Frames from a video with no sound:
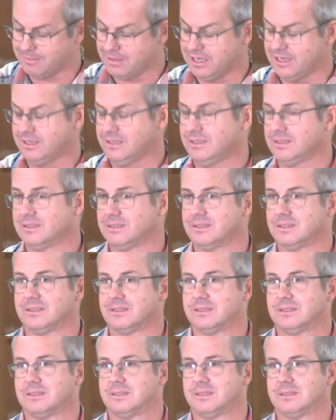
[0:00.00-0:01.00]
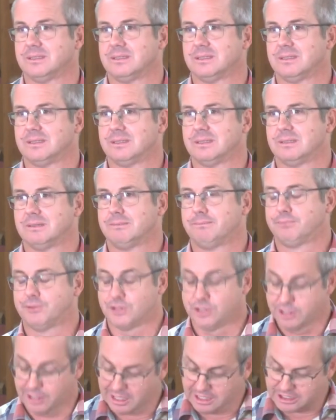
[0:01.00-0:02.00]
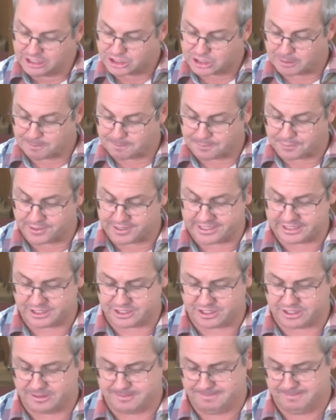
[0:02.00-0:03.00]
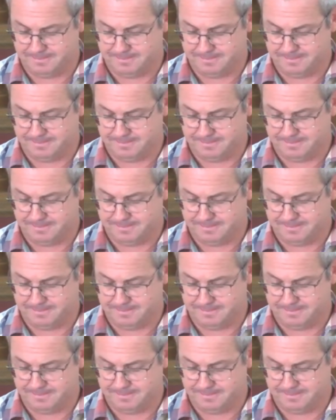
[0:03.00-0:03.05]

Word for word: in, brutally suppressed them,